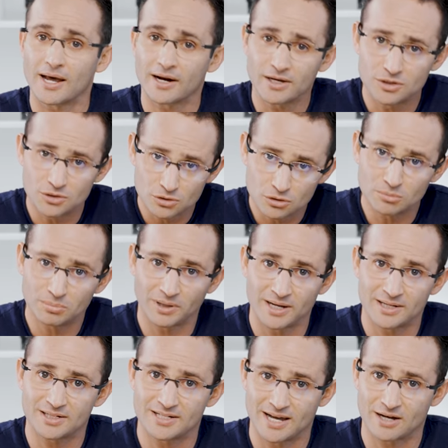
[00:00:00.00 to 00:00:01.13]
And I do
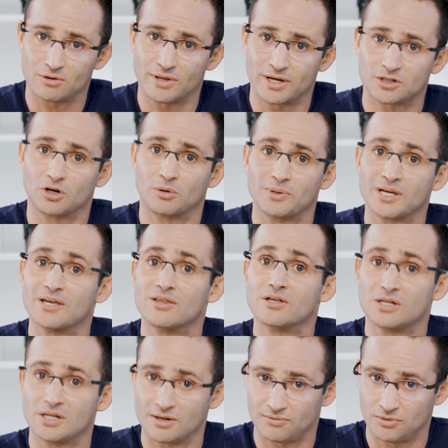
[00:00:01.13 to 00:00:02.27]
plan to tackle that topic in the
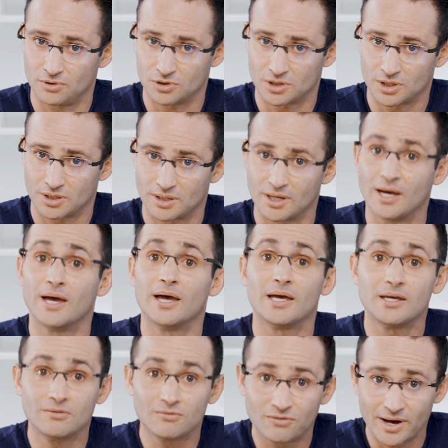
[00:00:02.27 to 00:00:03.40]
near future.
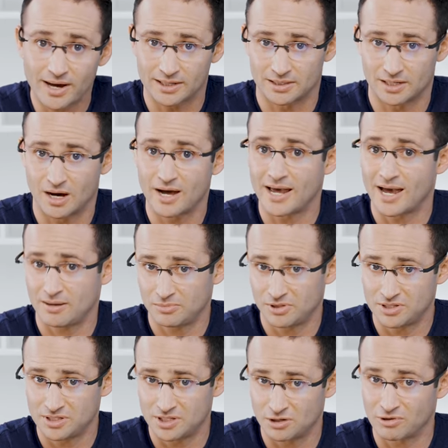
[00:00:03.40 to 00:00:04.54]
In fact, I am
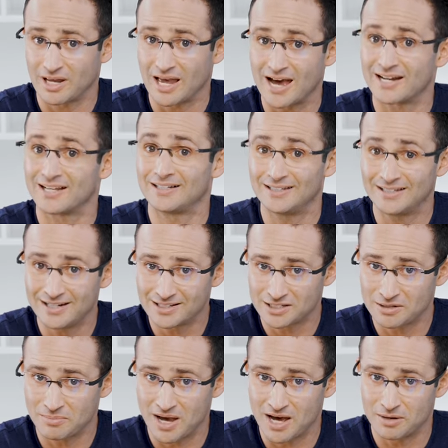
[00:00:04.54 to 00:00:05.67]
considering adding Linux
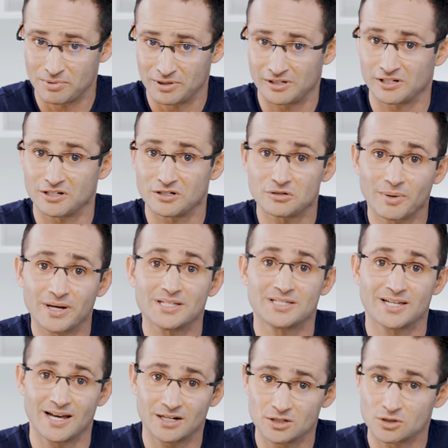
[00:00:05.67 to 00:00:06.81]
compatibility to my
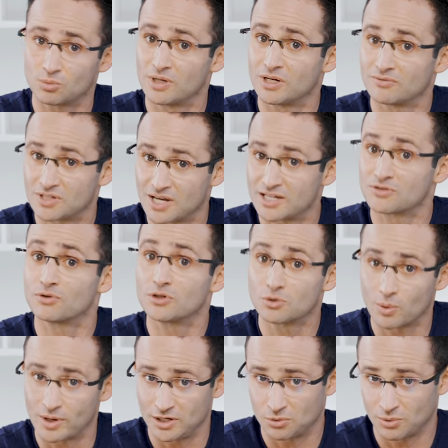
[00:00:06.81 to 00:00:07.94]
standard suite of tests for
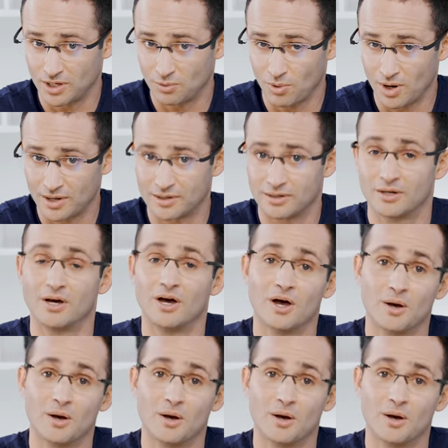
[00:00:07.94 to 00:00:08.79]
2021.